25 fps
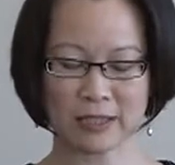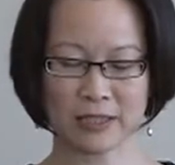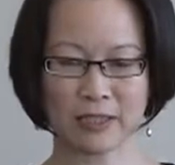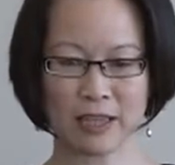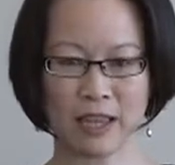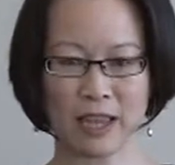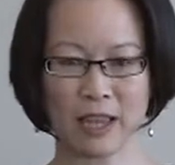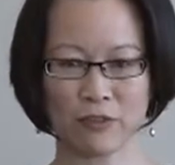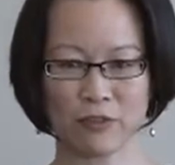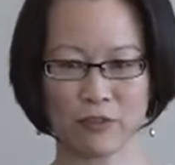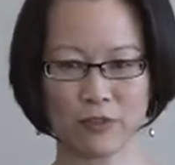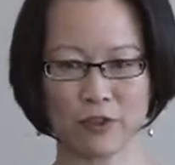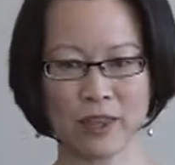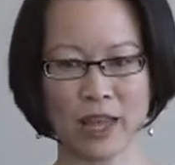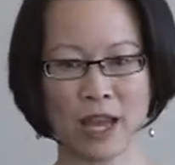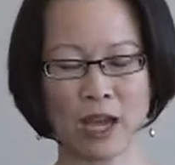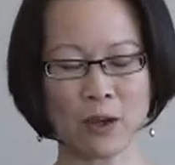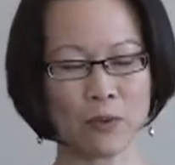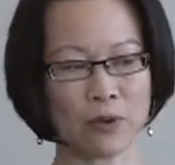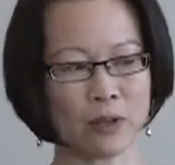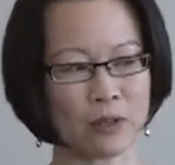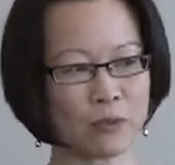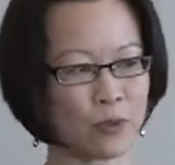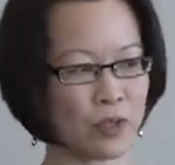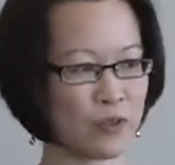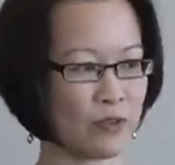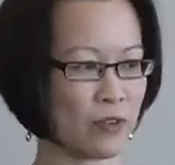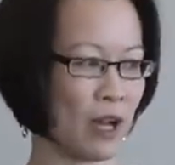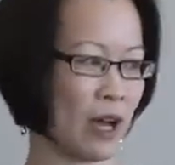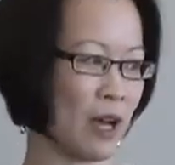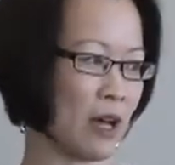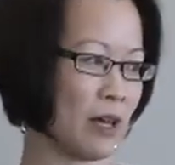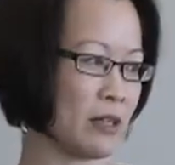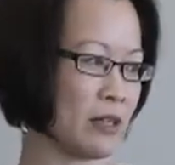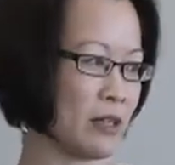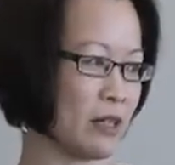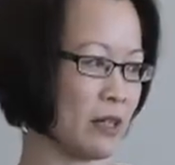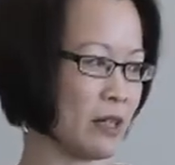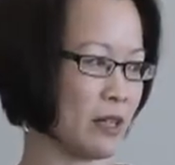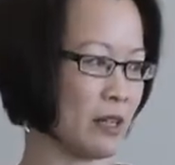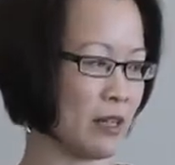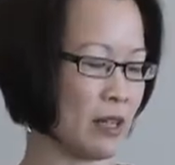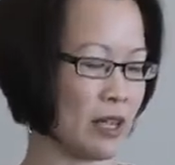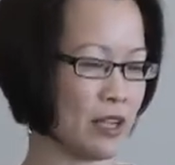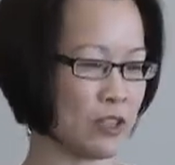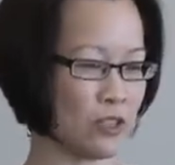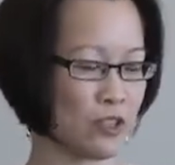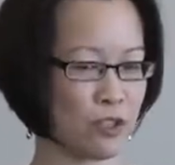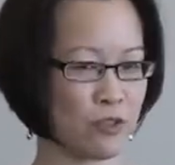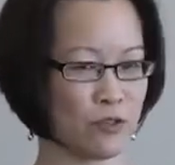And for that one, we've got
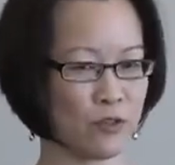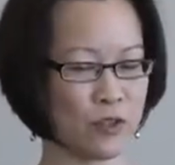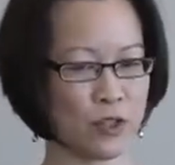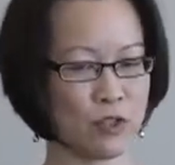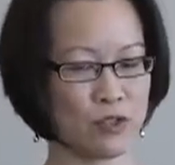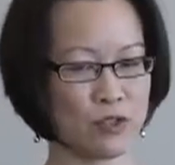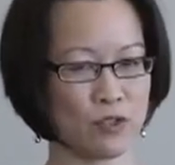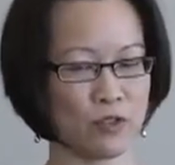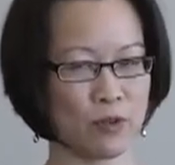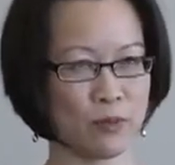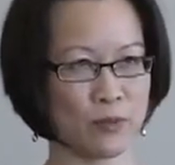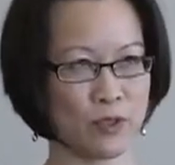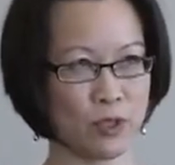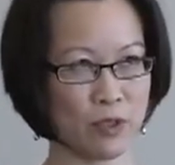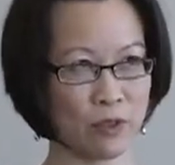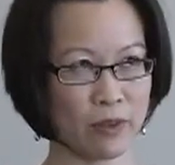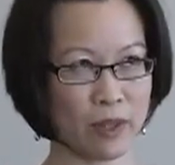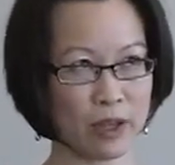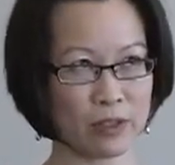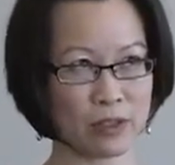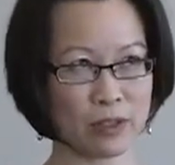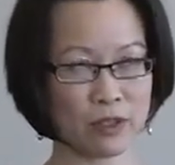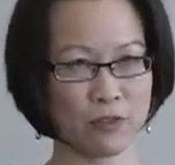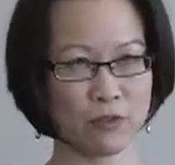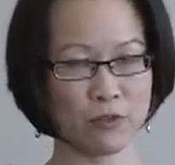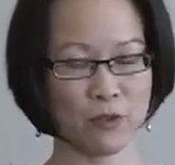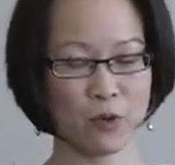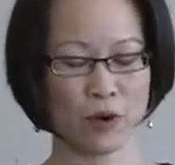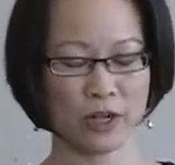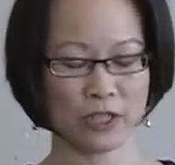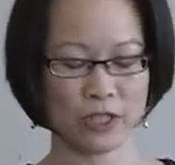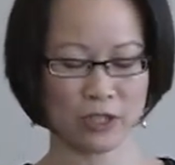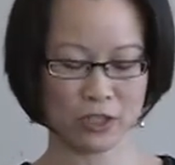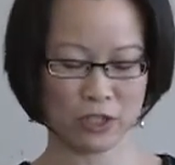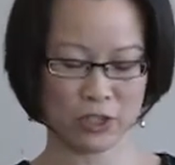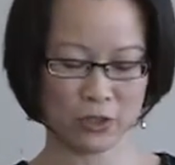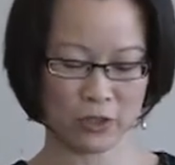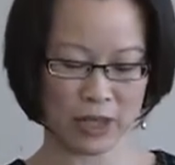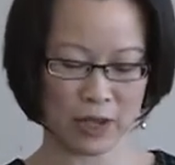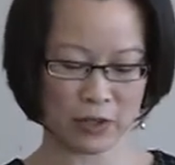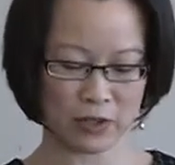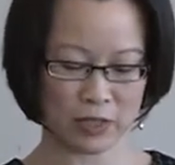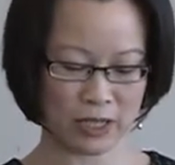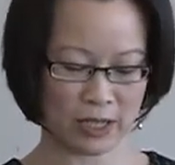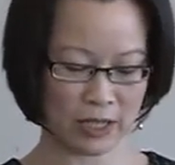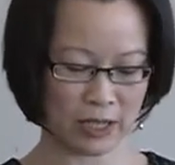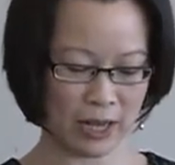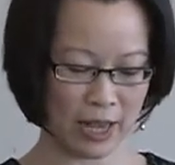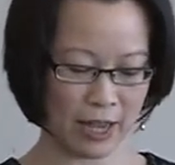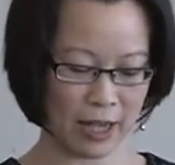interviews from 2004 to
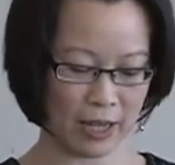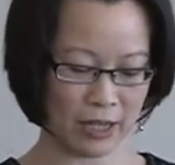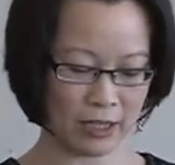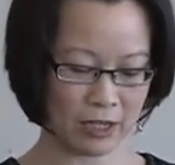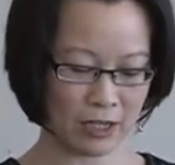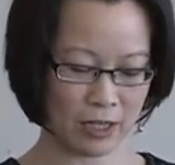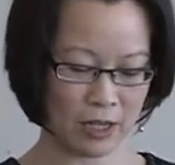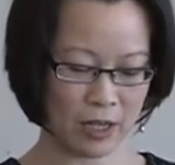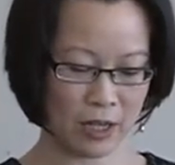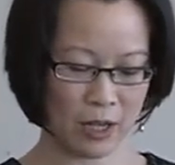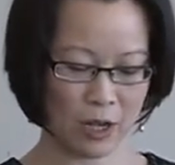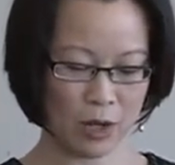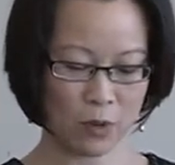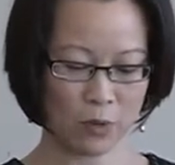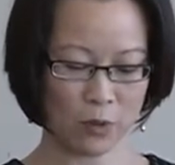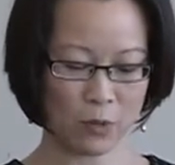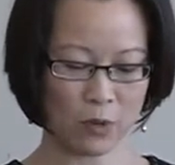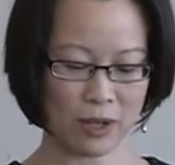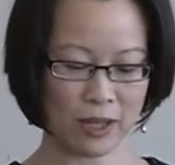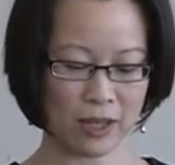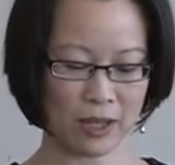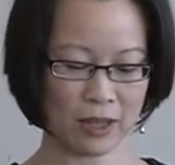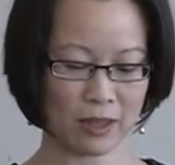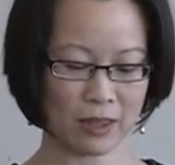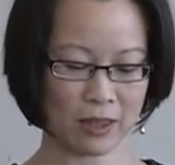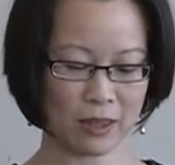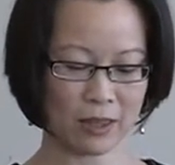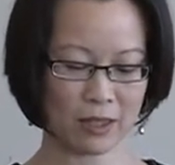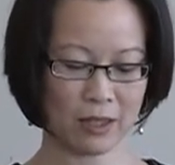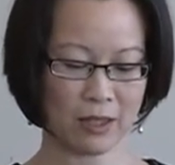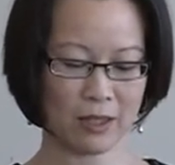2008 with